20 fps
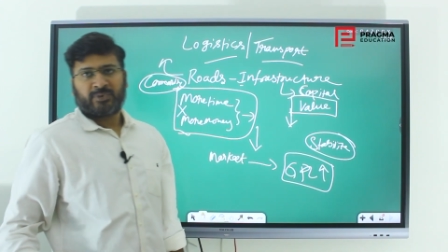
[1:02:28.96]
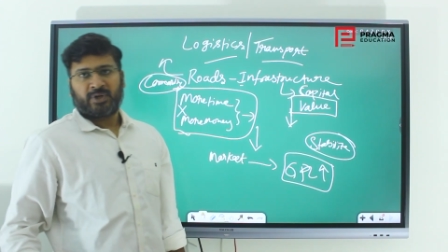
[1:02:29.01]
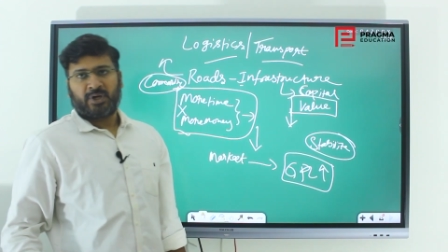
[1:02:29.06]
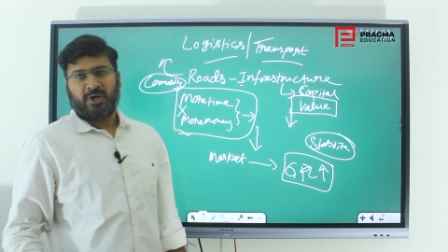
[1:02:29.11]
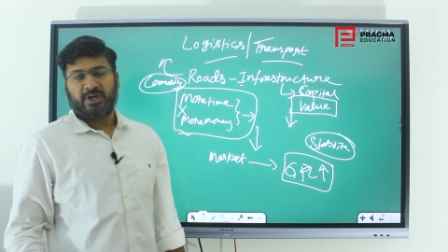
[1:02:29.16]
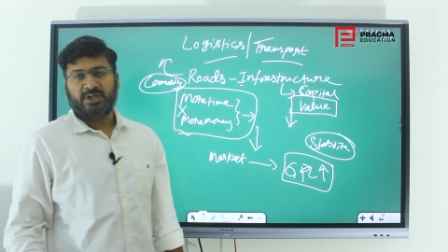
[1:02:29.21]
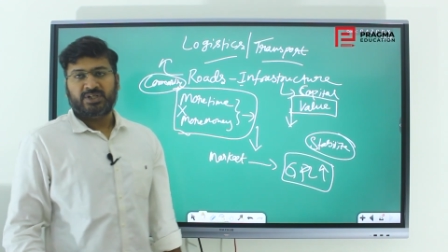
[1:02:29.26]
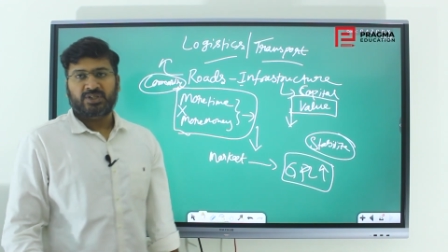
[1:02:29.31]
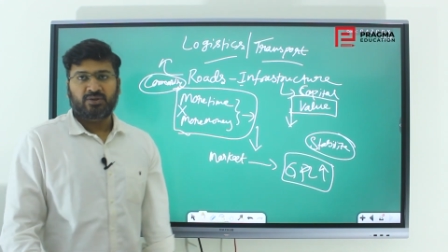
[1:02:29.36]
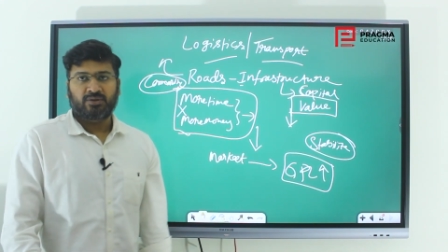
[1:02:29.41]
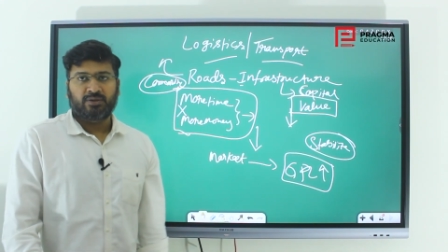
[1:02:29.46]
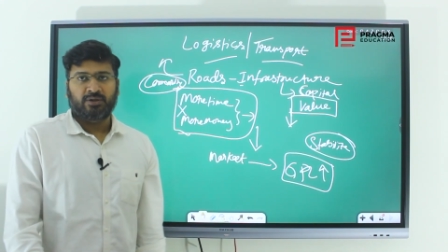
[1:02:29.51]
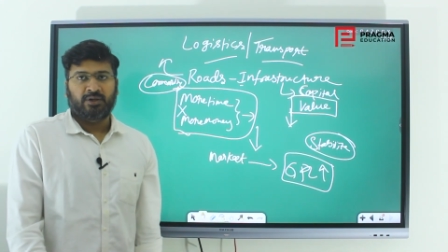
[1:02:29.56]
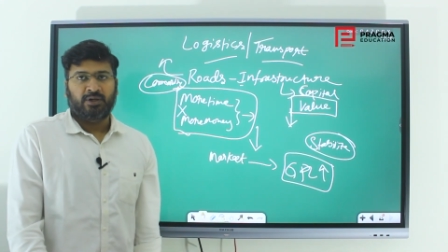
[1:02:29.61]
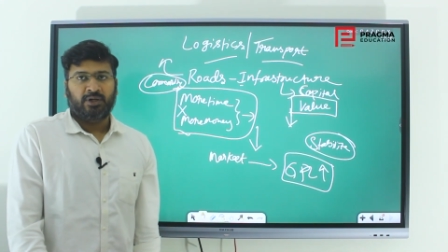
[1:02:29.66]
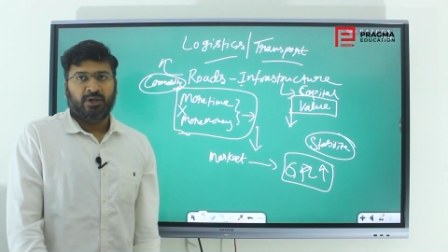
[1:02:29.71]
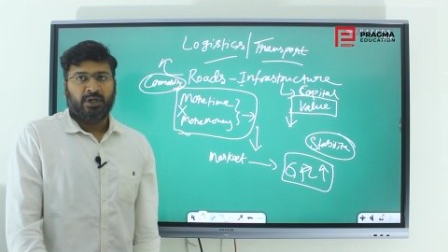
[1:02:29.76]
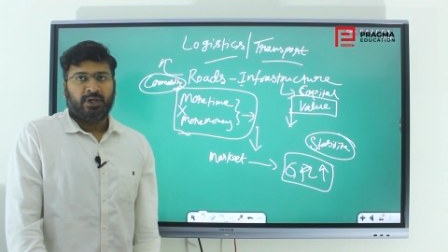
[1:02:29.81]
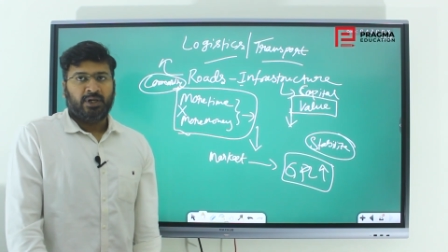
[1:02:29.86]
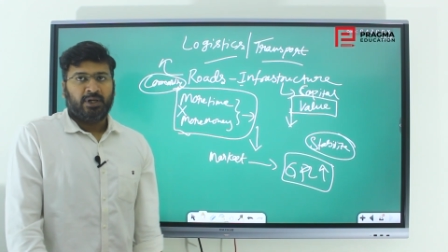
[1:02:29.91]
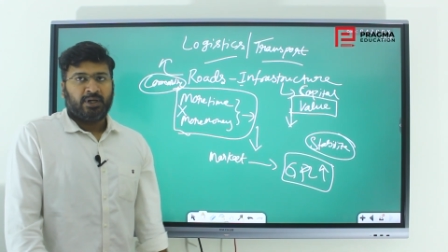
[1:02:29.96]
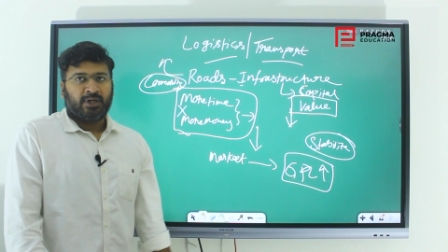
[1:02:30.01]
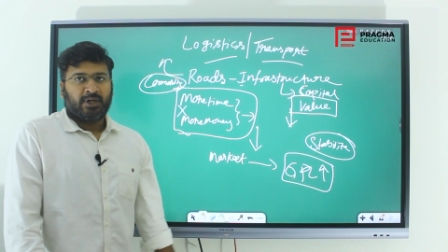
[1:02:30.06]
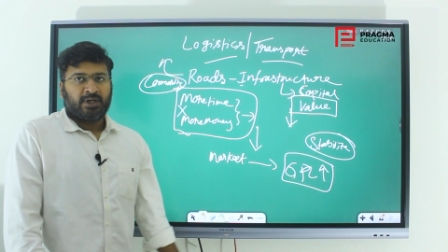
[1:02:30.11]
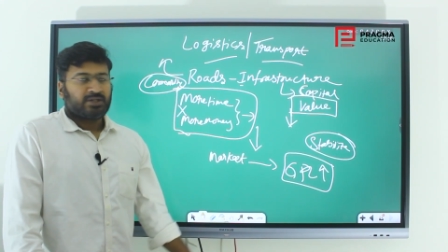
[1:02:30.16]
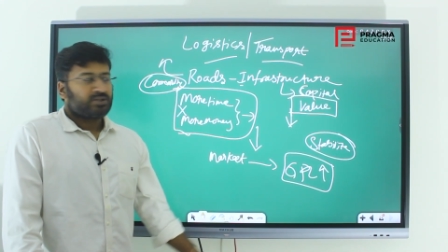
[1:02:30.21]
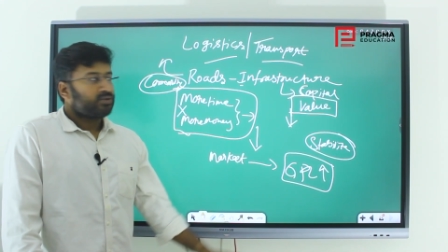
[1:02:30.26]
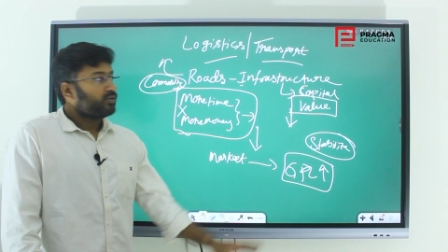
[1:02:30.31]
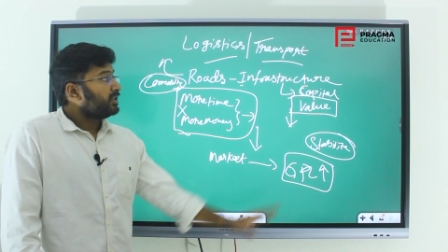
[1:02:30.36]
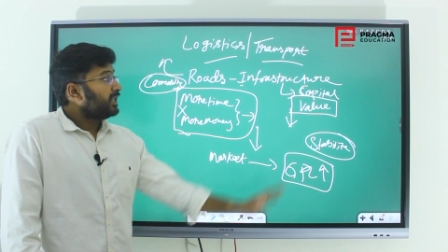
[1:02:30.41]
Understood?
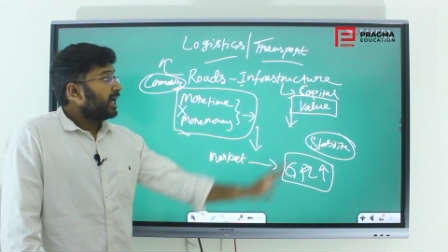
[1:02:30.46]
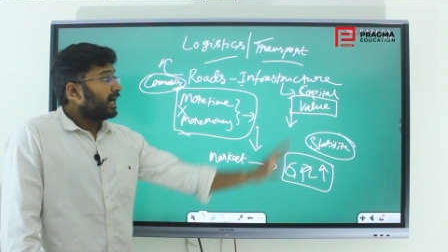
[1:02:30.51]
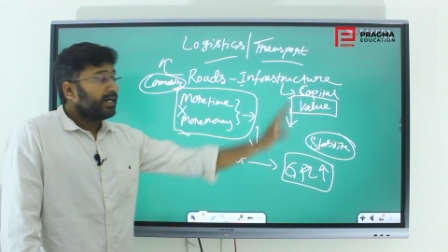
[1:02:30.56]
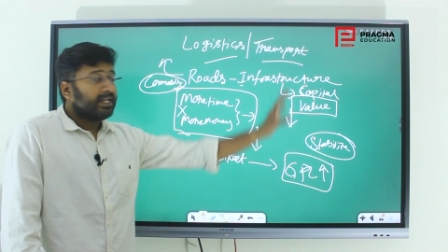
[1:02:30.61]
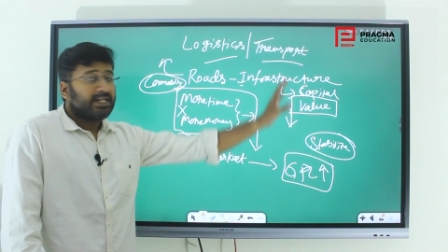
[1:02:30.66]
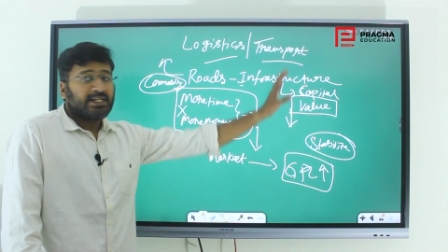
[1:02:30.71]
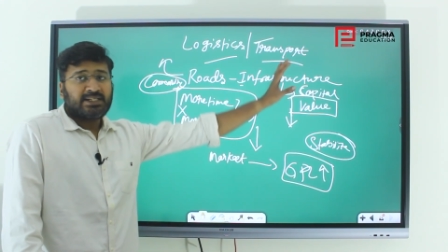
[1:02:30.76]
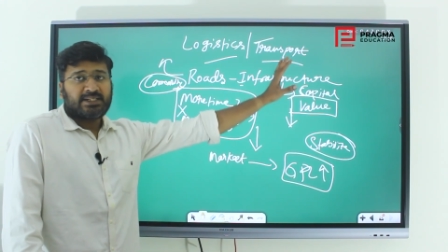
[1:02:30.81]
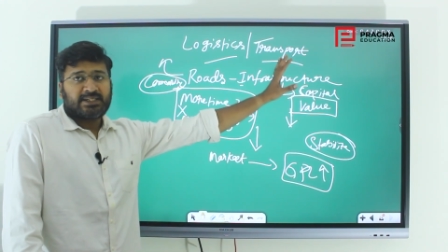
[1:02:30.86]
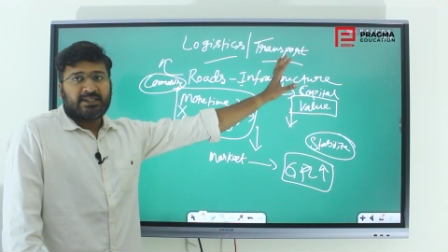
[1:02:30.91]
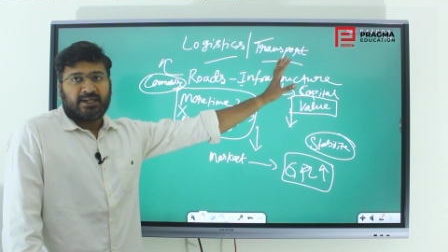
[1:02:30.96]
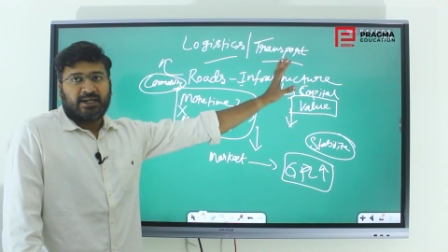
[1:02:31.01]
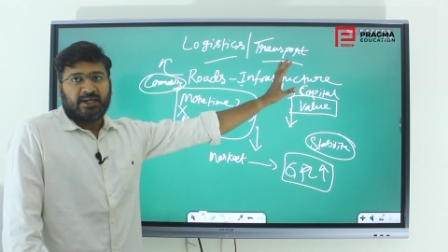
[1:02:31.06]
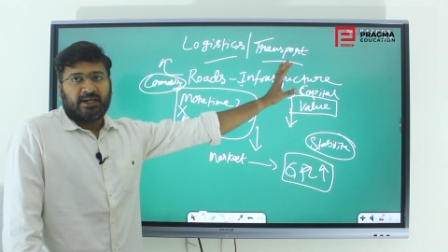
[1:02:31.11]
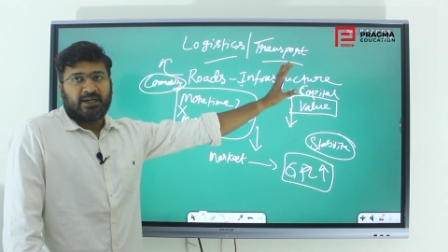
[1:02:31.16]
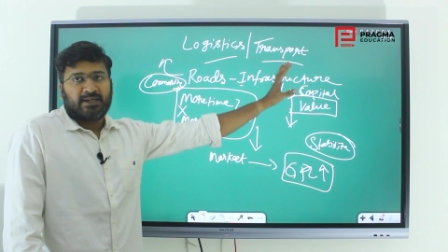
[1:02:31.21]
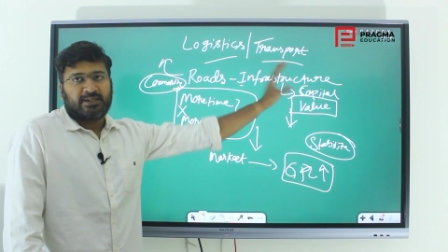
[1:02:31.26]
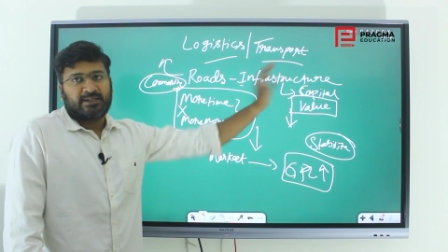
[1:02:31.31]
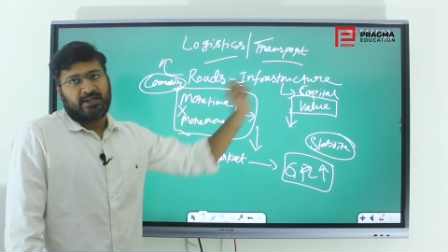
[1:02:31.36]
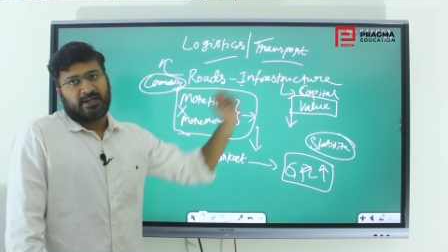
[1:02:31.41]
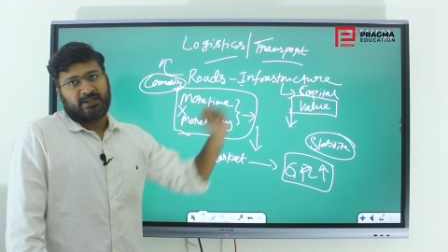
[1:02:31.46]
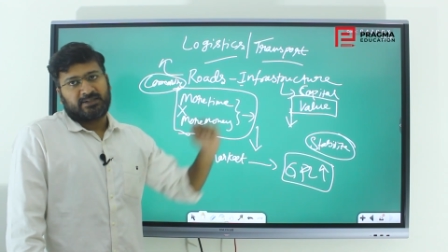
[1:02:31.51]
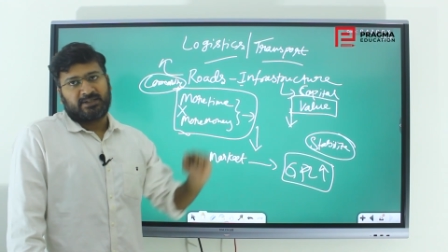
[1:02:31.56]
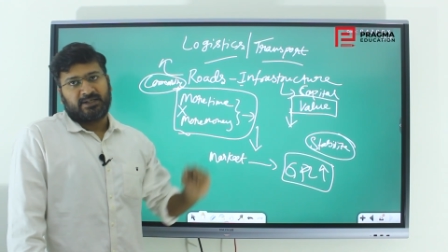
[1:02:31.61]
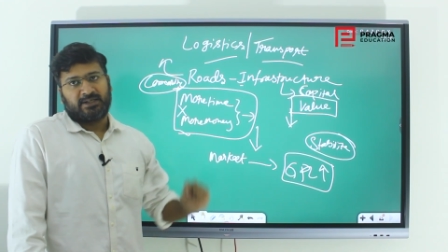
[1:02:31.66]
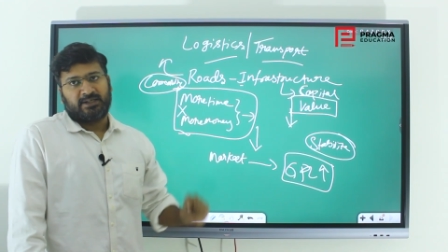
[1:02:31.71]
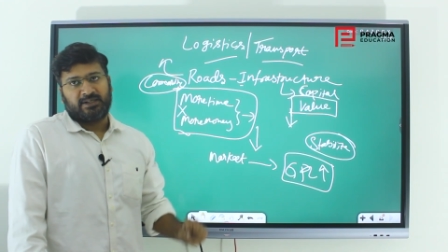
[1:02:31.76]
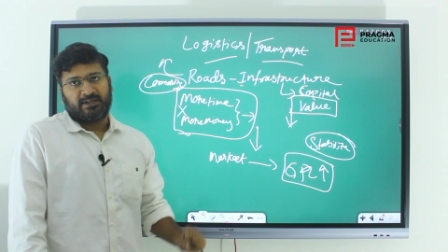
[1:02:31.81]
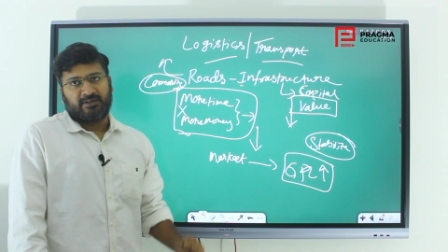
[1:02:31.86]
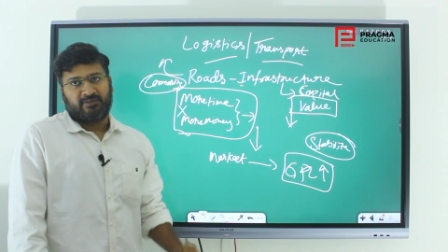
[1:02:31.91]
So that is
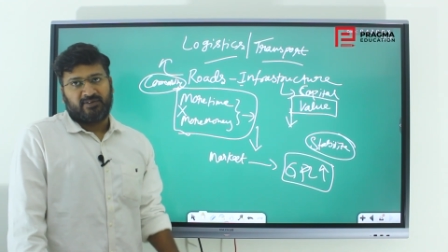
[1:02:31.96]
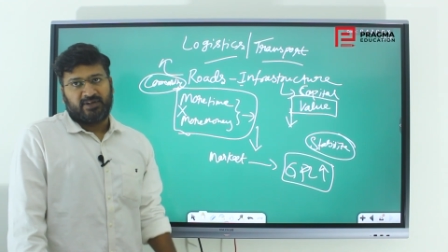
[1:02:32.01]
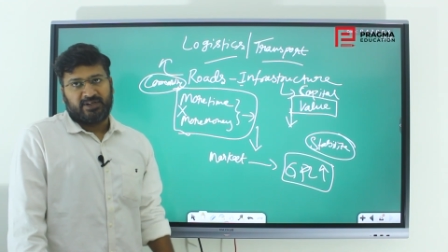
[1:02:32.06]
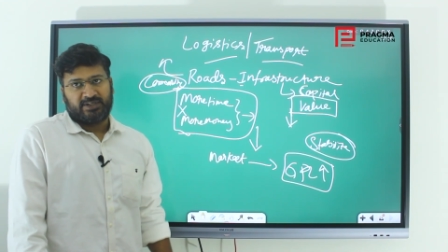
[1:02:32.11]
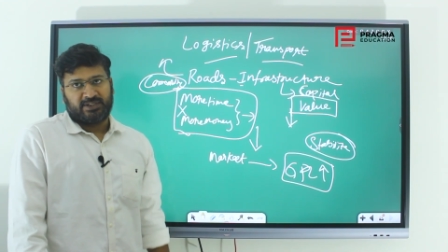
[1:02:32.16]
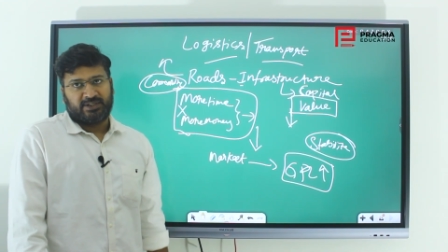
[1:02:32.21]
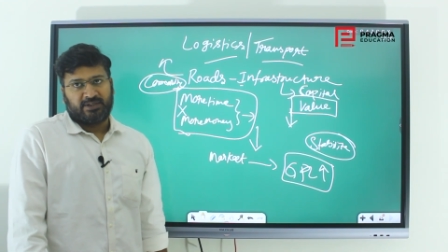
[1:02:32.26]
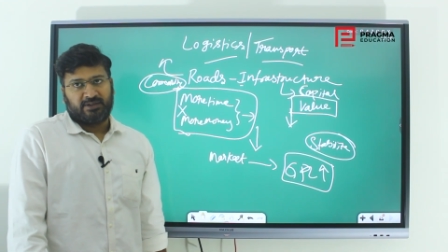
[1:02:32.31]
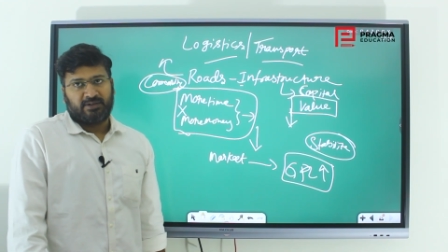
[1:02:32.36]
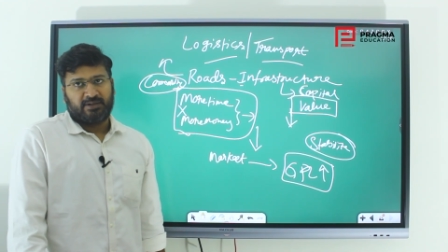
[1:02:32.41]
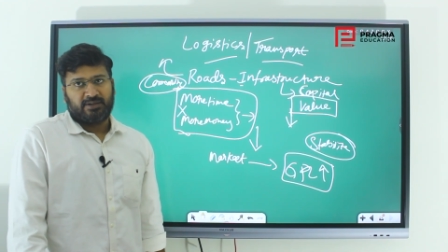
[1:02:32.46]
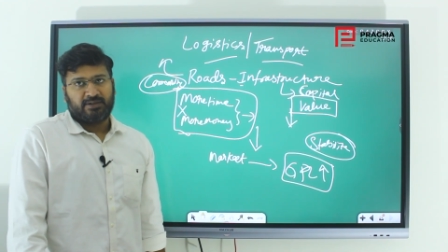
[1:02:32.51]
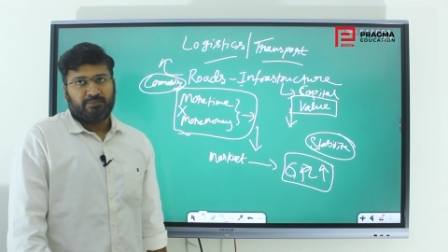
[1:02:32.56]
structural inflation.